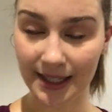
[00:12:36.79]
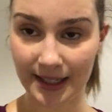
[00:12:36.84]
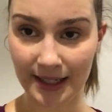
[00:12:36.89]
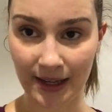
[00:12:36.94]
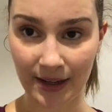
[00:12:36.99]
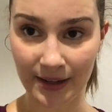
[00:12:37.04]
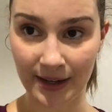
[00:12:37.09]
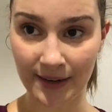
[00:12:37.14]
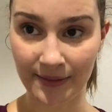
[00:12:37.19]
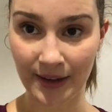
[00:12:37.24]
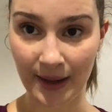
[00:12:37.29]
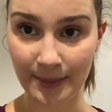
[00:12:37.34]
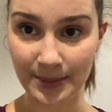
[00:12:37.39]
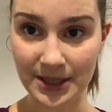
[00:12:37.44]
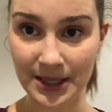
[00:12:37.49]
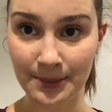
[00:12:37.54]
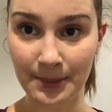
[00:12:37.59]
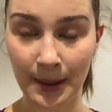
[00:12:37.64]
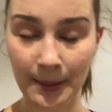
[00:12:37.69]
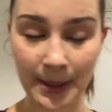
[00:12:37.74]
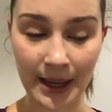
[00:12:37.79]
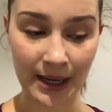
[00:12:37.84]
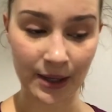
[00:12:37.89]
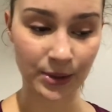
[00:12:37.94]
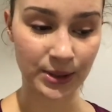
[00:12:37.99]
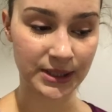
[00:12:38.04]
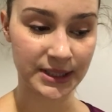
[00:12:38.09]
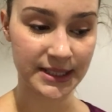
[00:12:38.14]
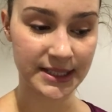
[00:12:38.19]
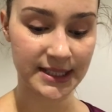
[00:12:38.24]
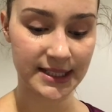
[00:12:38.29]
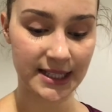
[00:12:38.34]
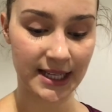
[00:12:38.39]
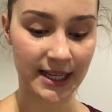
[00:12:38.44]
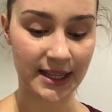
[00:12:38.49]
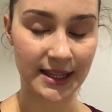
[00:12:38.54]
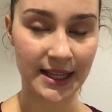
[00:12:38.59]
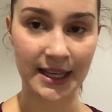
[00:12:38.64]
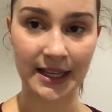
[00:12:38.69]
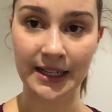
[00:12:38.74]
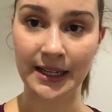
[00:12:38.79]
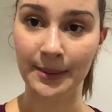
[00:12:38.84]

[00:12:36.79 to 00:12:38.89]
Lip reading: now that I've emptied my bowels, and then